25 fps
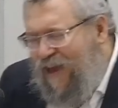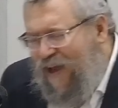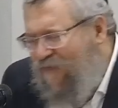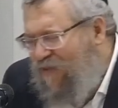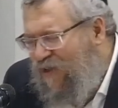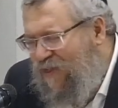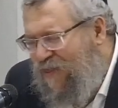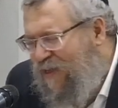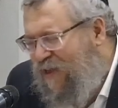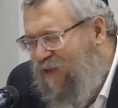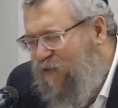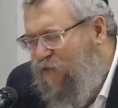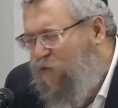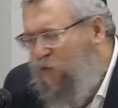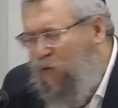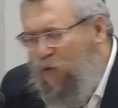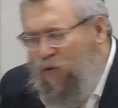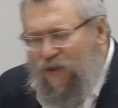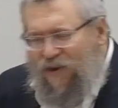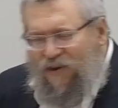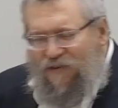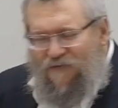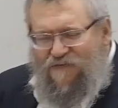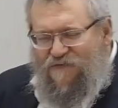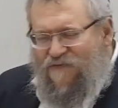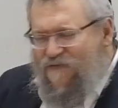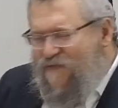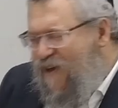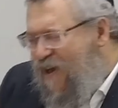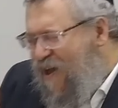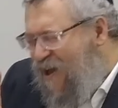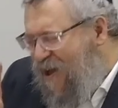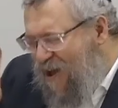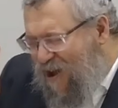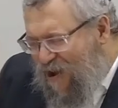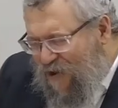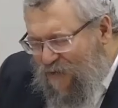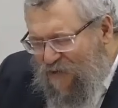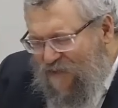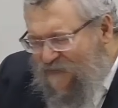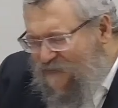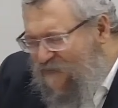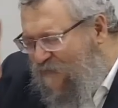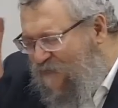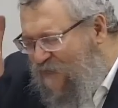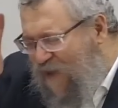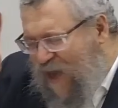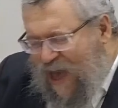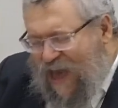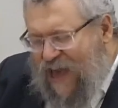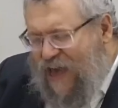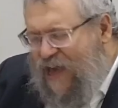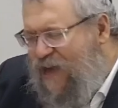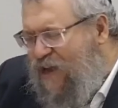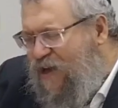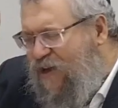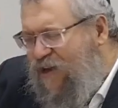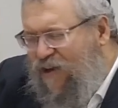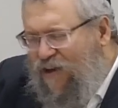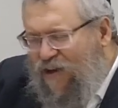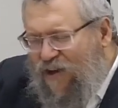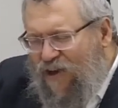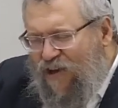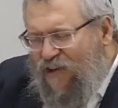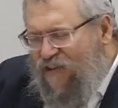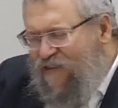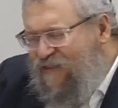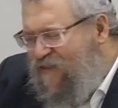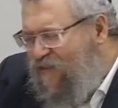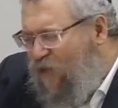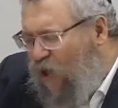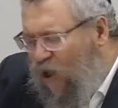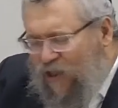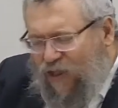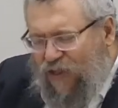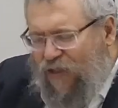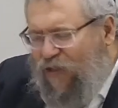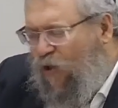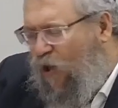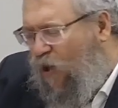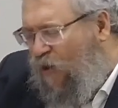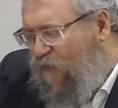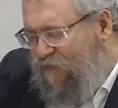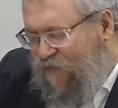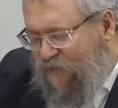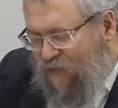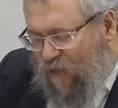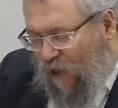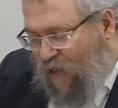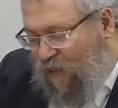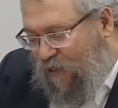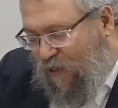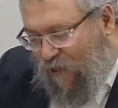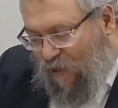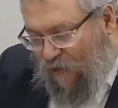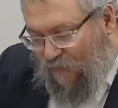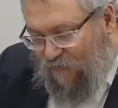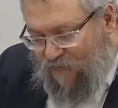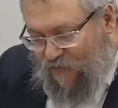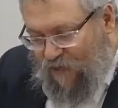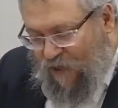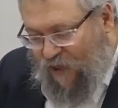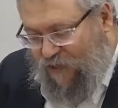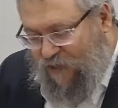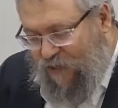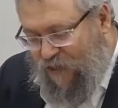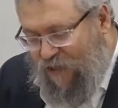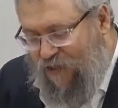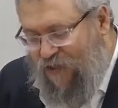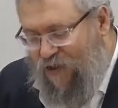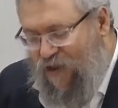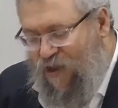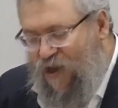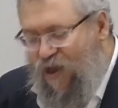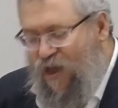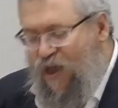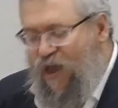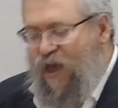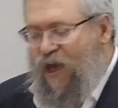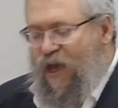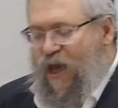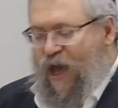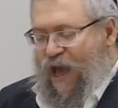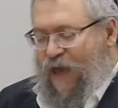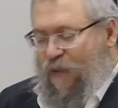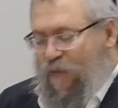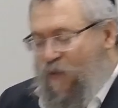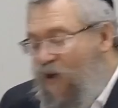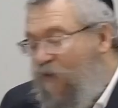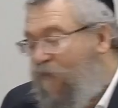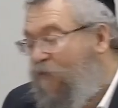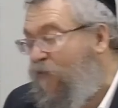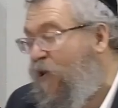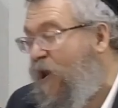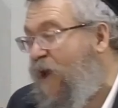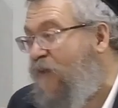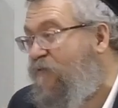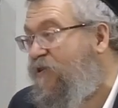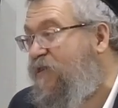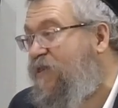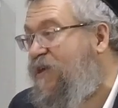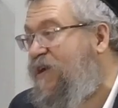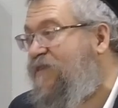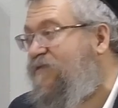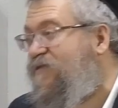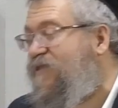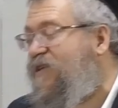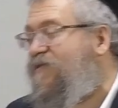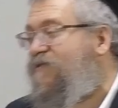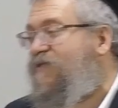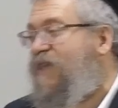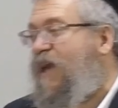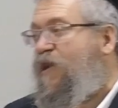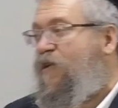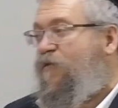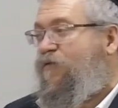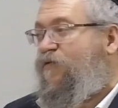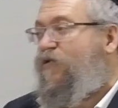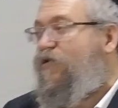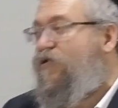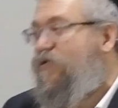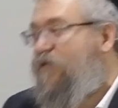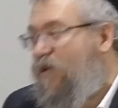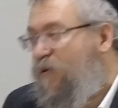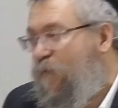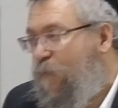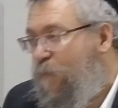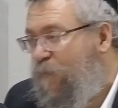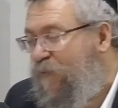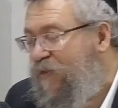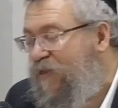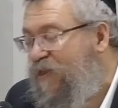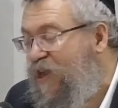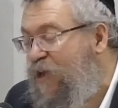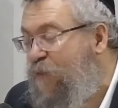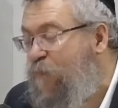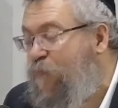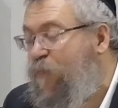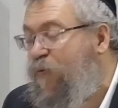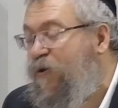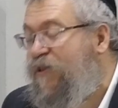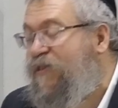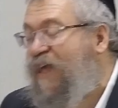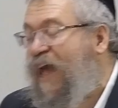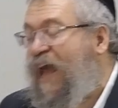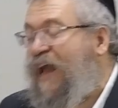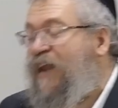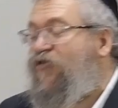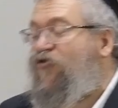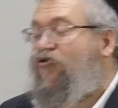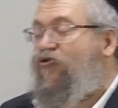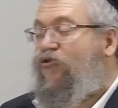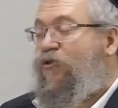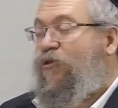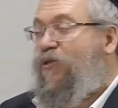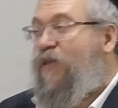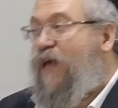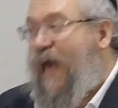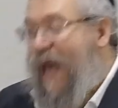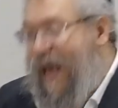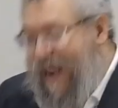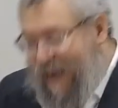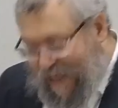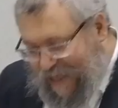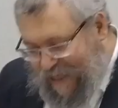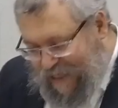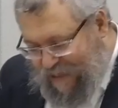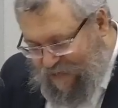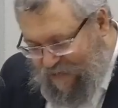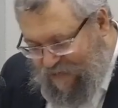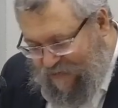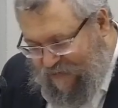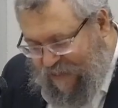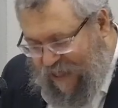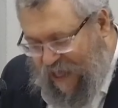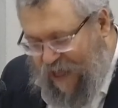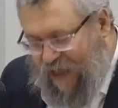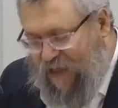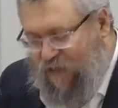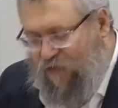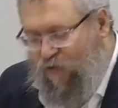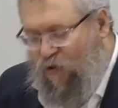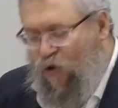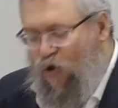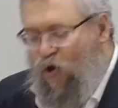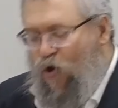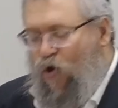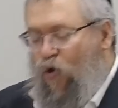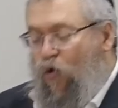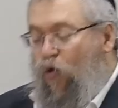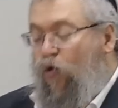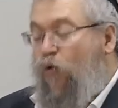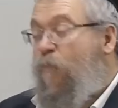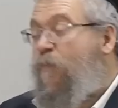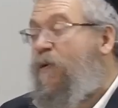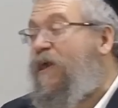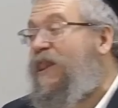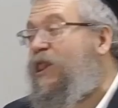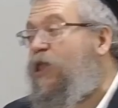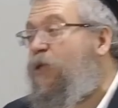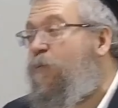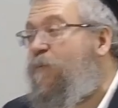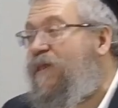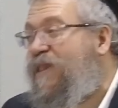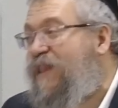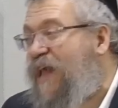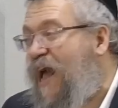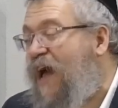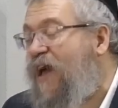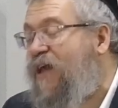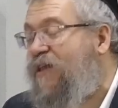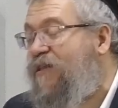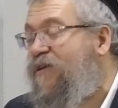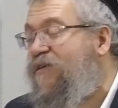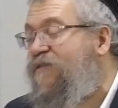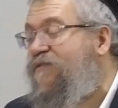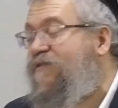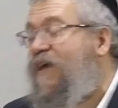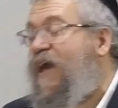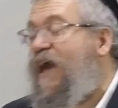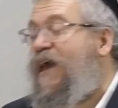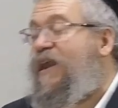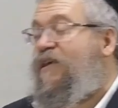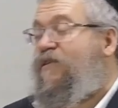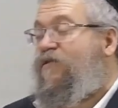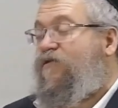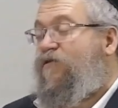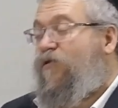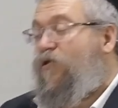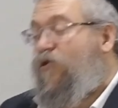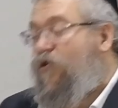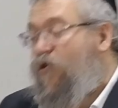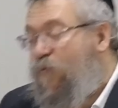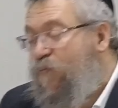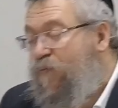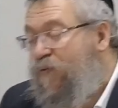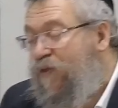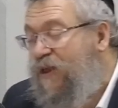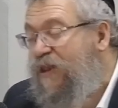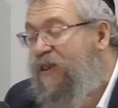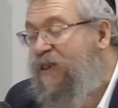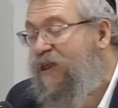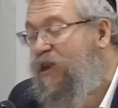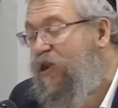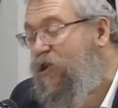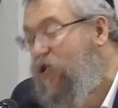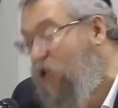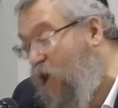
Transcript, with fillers: something, it leaves room for more somethingness and more definition and more solidification of that sense of